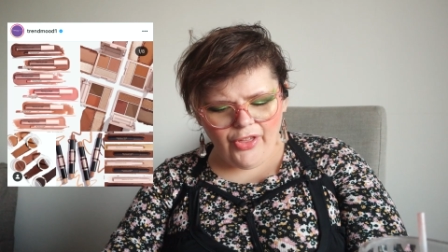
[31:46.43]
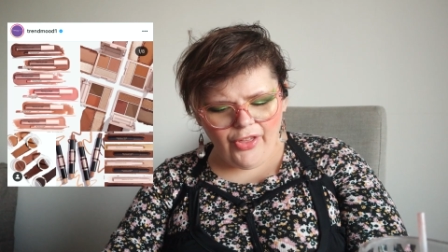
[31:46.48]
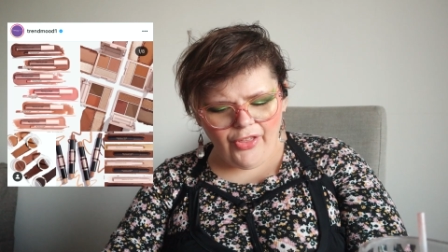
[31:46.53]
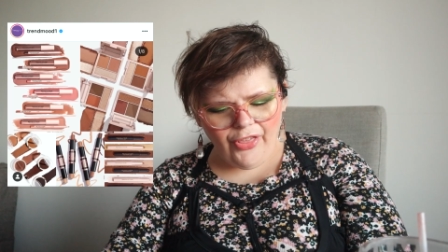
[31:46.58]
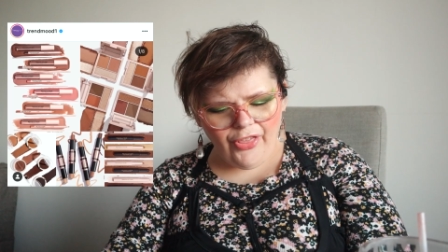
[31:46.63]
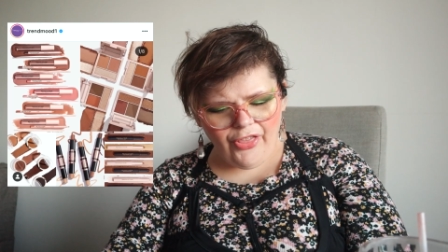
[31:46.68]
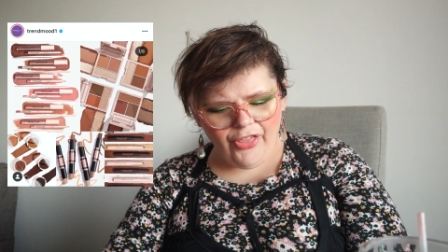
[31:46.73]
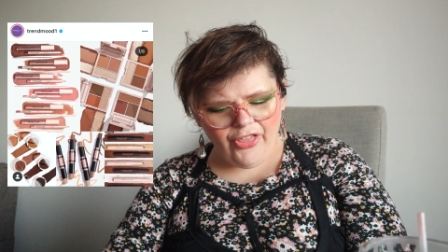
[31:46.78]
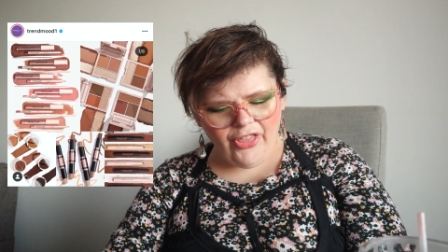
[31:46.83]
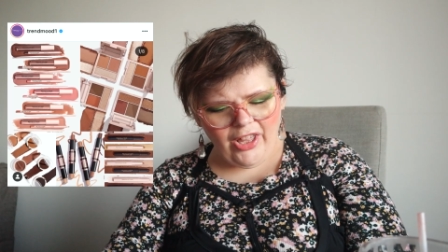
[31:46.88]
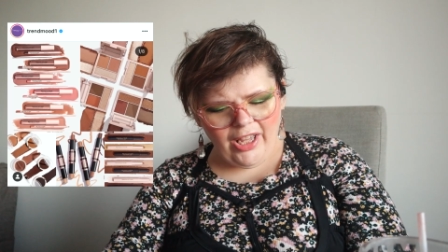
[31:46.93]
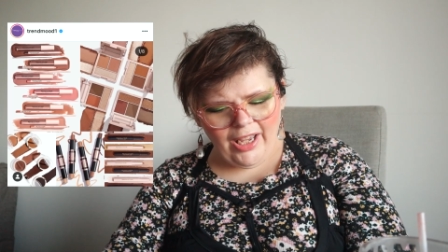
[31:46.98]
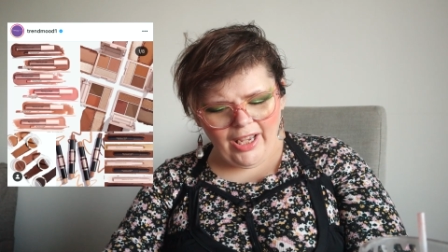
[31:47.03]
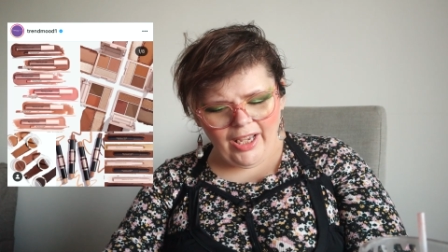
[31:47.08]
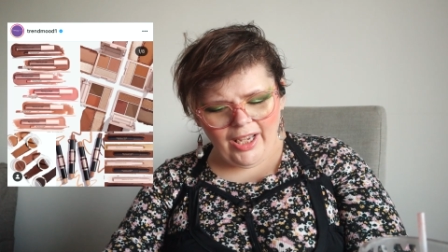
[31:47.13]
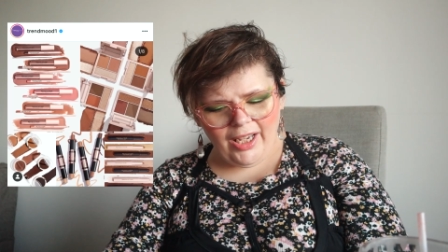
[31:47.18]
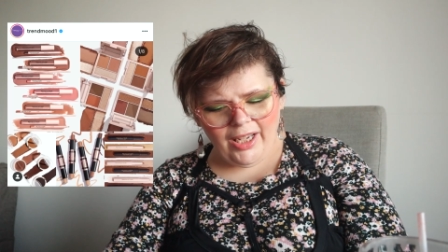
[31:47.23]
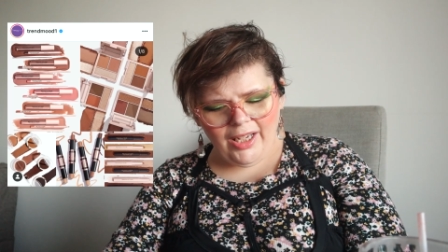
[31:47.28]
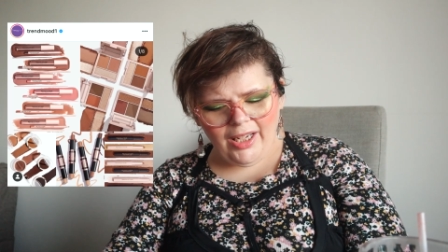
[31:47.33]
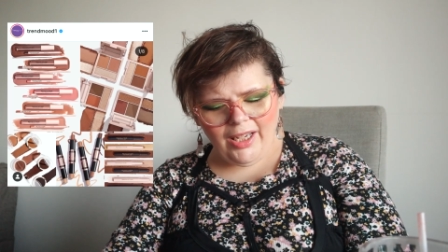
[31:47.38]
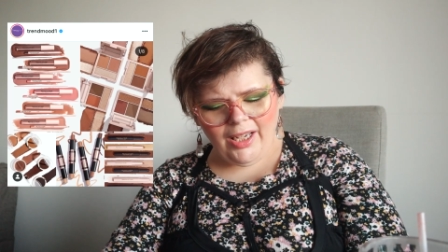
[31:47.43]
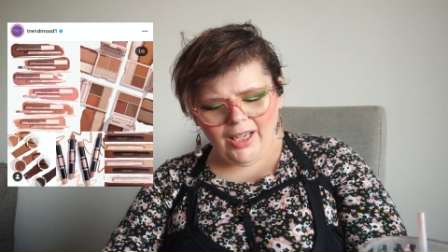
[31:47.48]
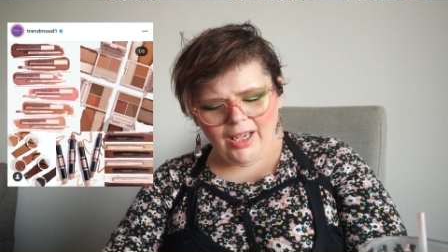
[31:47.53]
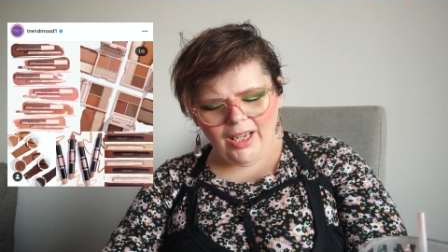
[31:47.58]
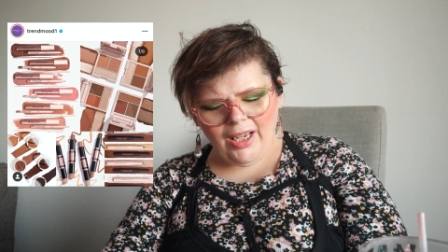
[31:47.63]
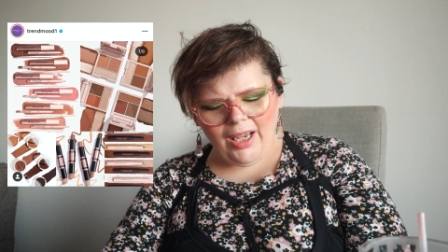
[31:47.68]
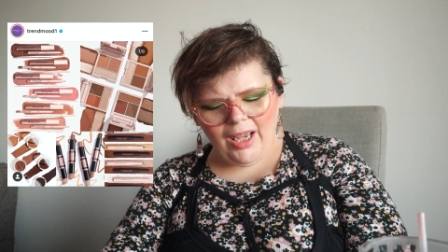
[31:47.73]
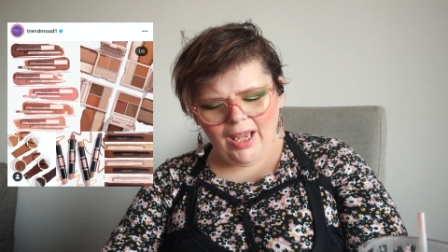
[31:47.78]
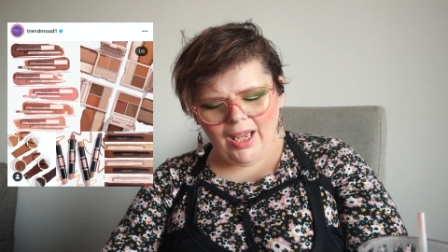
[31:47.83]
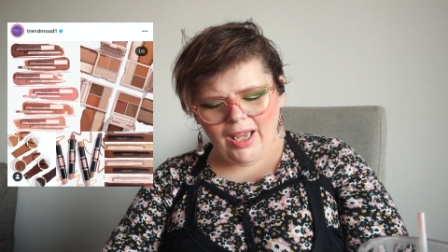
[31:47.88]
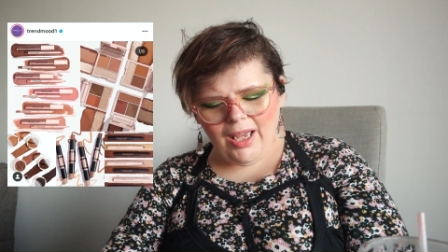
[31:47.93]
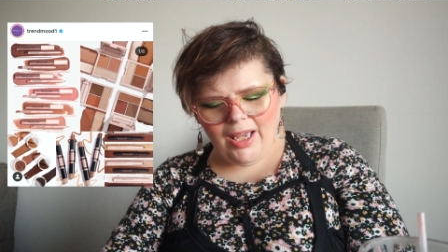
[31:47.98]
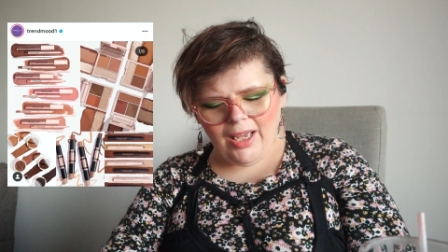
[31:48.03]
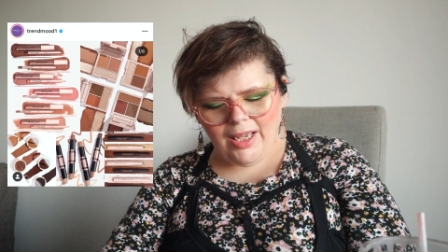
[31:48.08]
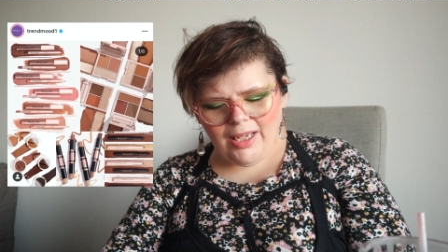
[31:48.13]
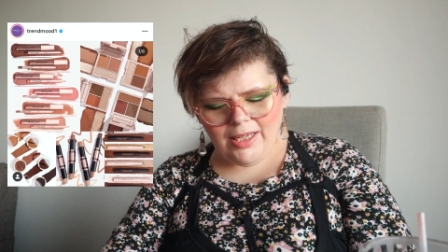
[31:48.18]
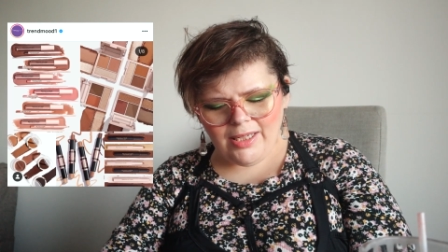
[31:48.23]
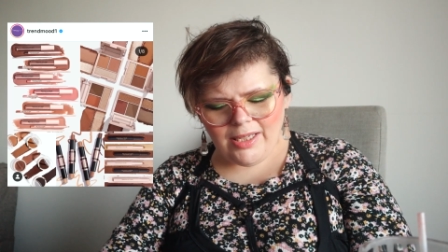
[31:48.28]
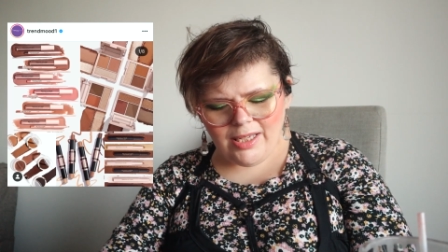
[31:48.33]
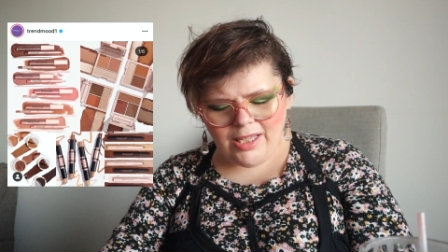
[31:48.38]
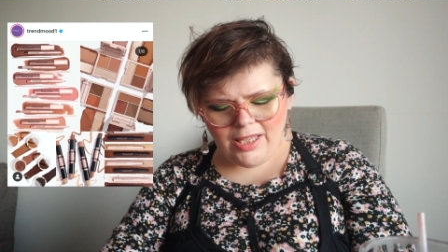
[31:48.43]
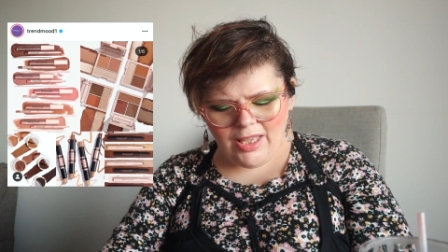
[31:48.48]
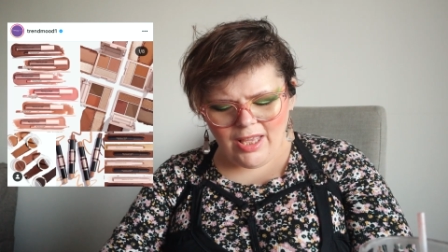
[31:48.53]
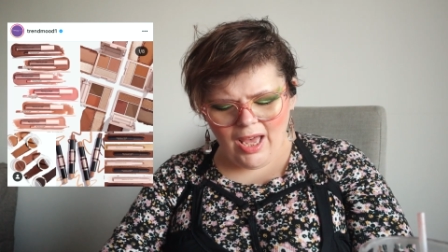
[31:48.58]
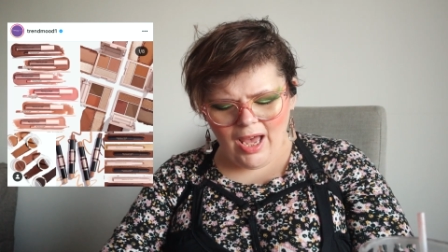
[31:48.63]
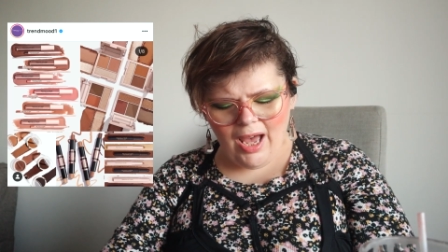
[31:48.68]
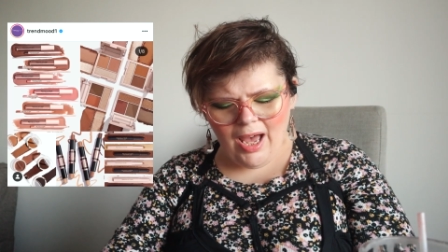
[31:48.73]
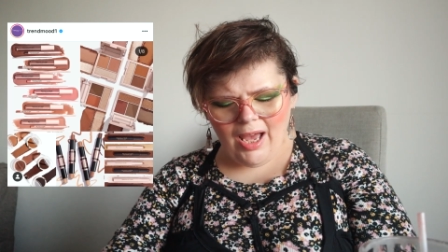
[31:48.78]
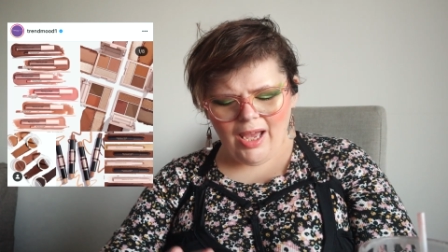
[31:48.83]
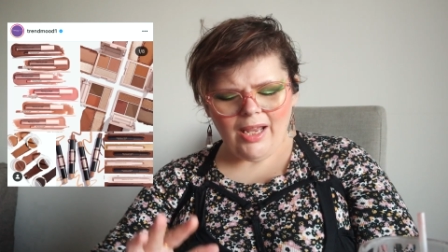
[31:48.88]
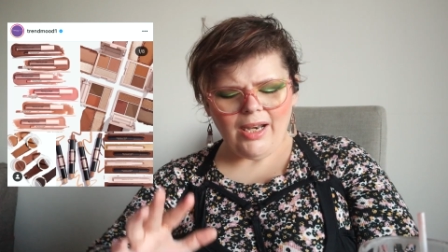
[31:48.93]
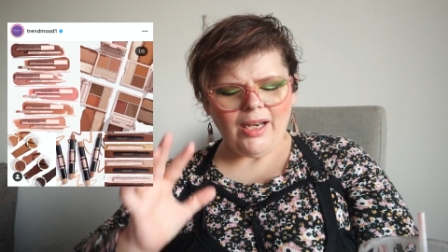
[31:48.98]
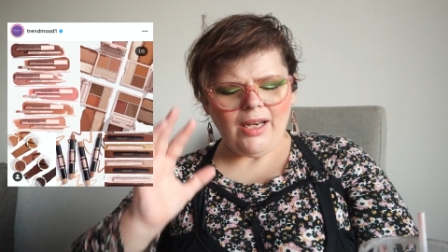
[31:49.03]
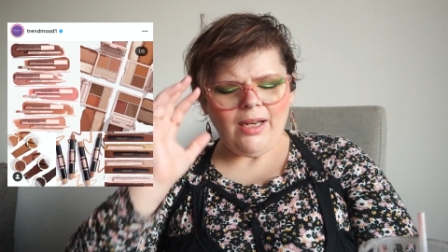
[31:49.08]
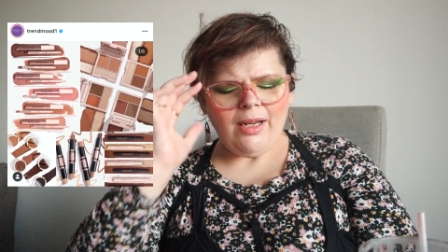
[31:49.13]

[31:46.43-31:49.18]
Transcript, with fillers: thing is that